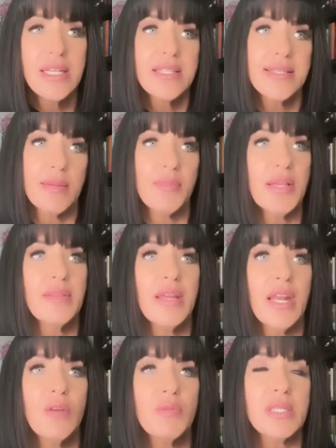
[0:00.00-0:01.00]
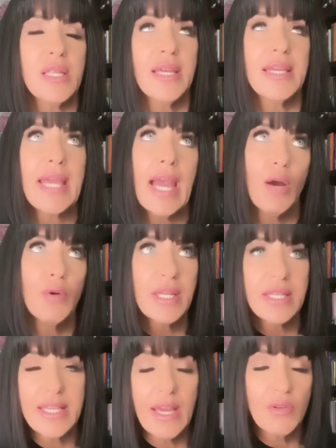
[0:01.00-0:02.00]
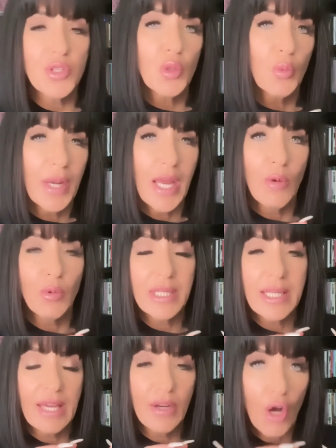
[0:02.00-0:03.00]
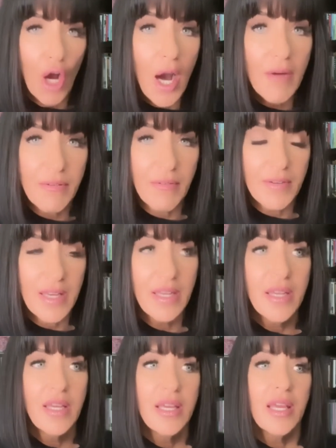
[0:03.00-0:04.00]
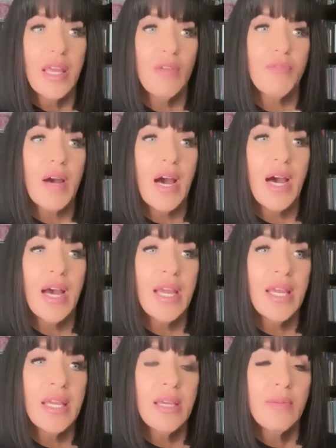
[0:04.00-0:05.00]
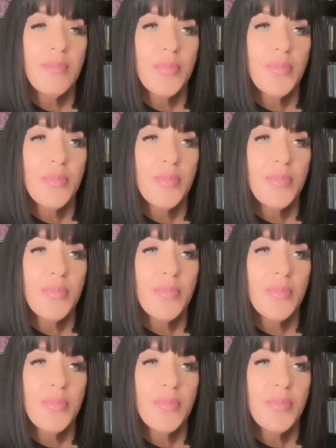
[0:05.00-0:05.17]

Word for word: something that I was like counting down to when I would get off of it. If I